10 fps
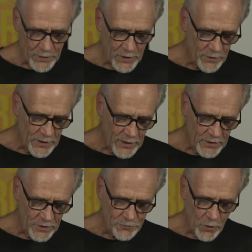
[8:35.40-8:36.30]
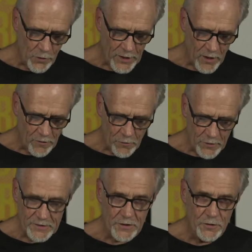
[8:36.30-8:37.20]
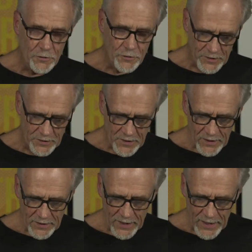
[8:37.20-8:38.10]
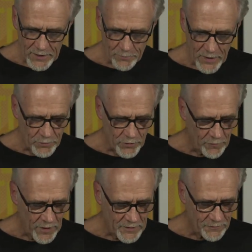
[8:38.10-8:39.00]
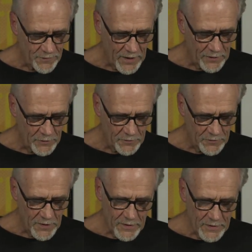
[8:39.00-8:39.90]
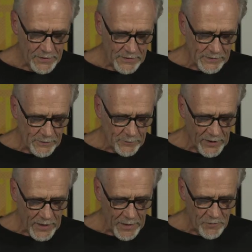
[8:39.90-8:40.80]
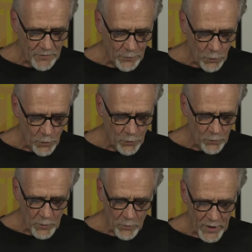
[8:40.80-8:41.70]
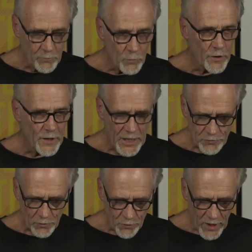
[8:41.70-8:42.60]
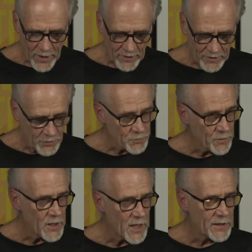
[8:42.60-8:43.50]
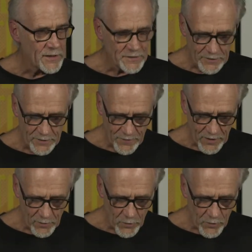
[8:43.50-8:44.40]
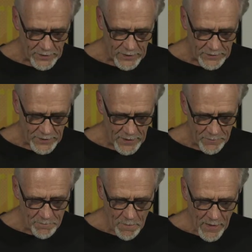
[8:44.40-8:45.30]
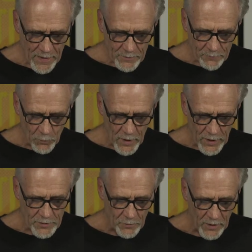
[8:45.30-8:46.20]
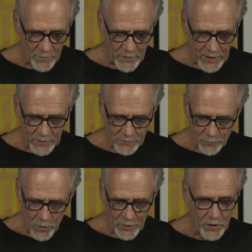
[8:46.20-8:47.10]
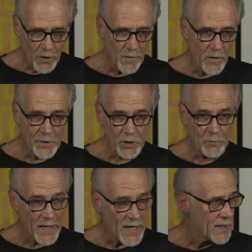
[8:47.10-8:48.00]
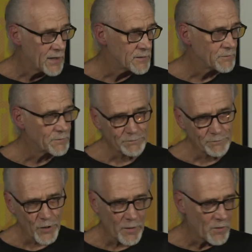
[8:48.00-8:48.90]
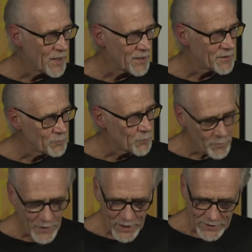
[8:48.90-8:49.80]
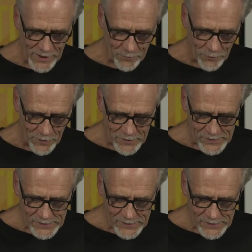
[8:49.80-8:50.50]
building and controlling our own institutions, guided by progressive values. When it came to food, we wanted more natural products, which were not easily available at that time. We wanted to eliminate what we called the middleman. Probably many of them were men at that point.